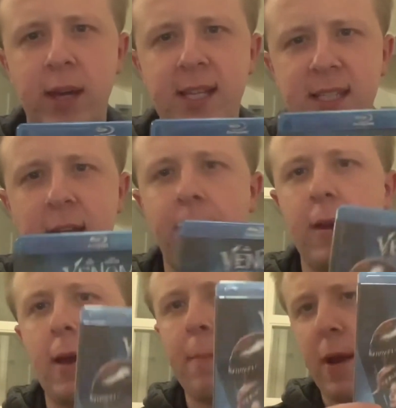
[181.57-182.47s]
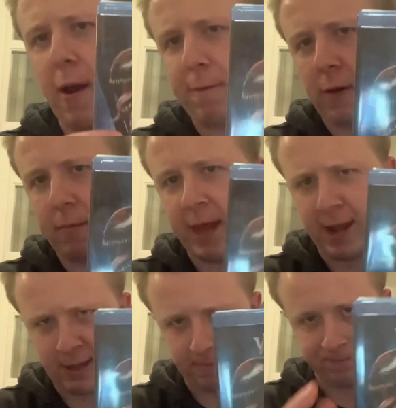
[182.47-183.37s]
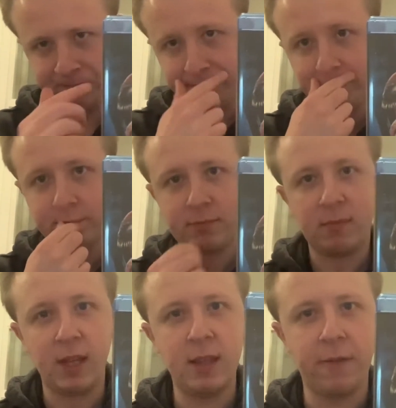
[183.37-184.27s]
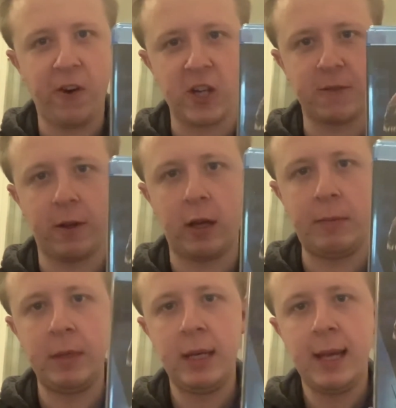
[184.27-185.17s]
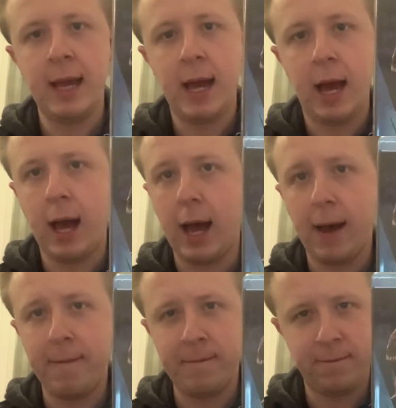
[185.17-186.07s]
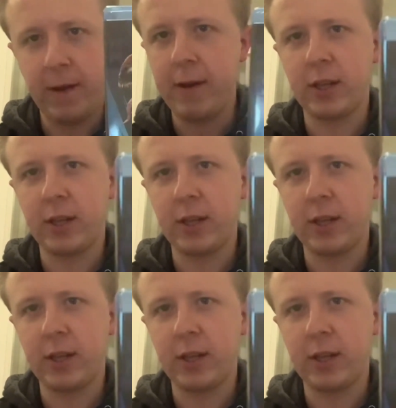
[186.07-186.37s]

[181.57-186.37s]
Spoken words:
It's definitely a better film than the first film. Very